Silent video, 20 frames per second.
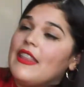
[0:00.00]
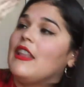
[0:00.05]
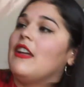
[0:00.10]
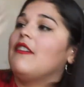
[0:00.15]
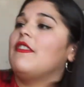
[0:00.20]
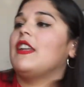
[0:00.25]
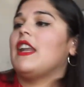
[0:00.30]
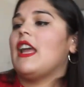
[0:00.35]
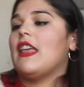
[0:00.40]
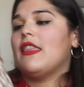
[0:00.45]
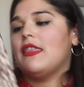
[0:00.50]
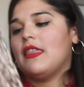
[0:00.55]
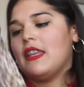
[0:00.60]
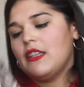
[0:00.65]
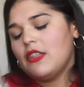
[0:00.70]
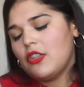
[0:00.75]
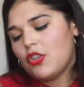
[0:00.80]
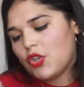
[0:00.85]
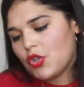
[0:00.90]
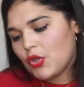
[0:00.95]
love it. And
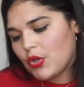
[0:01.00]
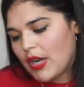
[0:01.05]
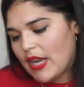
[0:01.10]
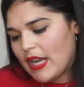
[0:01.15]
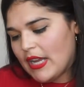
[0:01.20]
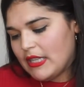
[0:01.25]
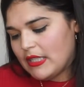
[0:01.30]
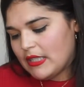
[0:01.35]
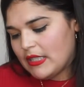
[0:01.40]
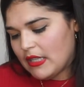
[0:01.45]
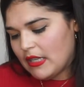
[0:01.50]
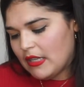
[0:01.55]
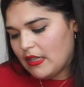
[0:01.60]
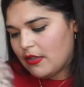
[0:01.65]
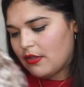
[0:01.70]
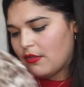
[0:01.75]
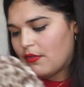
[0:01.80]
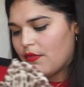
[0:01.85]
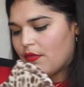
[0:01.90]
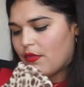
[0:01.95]
this dress
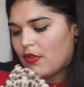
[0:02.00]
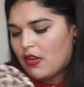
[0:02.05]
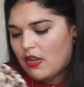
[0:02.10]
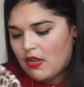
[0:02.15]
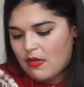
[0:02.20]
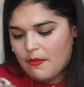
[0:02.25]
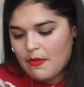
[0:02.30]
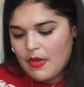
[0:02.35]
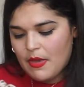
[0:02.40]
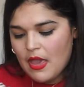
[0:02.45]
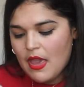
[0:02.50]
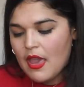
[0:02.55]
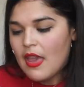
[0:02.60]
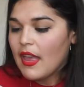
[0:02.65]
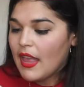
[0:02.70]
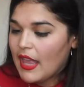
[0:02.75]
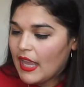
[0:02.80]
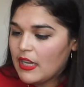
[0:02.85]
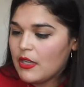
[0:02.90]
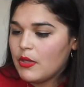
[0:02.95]
is from
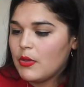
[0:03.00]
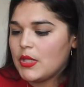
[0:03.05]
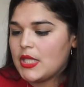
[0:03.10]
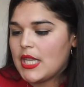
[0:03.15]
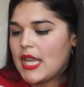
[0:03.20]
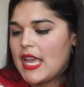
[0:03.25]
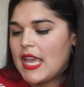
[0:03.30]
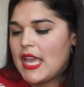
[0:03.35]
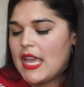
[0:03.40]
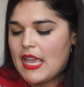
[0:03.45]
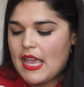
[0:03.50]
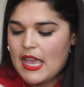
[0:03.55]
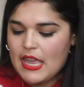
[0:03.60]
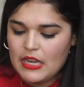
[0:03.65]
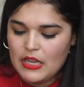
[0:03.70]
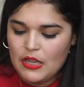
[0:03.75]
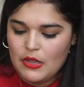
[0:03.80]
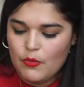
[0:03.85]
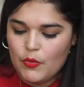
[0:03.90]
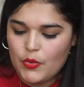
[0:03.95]
A New Day,
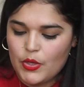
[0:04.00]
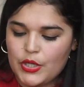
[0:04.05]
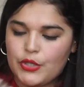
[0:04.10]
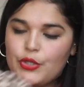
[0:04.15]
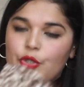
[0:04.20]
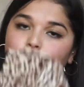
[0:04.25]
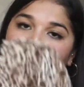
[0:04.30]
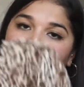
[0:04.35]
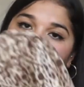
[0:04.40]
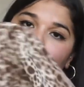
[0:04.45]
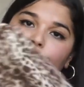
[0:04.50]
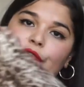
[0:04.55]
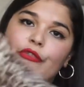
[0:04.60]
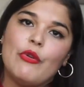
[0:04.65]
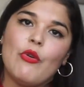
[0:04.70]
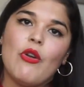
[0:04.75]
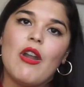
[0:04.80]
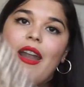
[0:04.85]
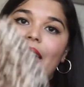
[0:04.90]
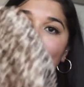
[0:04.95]
and it was
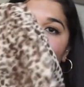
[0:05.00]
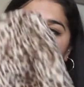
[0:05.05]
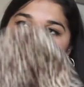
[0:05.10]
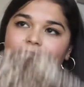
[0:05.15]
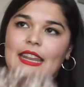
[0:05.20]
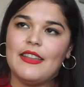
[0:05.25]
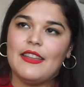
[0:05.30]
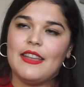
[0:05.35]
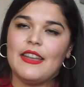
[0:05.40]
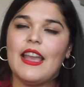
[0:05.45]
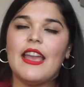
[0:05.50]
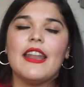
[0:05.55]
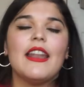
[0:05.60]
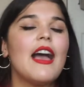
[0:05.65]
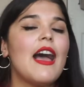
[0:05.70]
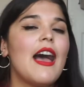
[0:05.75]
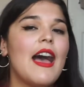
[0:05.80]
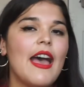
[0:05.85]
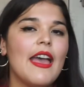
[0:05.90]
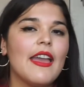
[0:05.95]
$24.99.
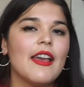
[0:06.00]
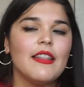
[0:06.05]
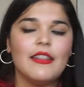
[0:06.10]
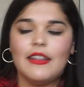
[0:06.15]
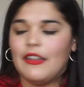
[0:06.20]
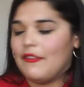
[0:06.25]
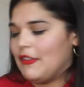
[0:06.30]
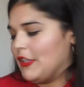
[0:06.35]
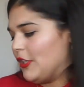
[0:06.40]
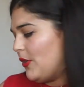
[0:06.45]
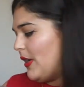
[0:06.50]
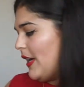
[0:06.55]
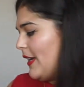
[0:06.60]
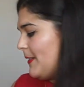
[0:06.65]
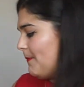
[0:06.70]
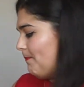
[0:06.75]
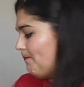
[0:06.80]
I love it, you guys.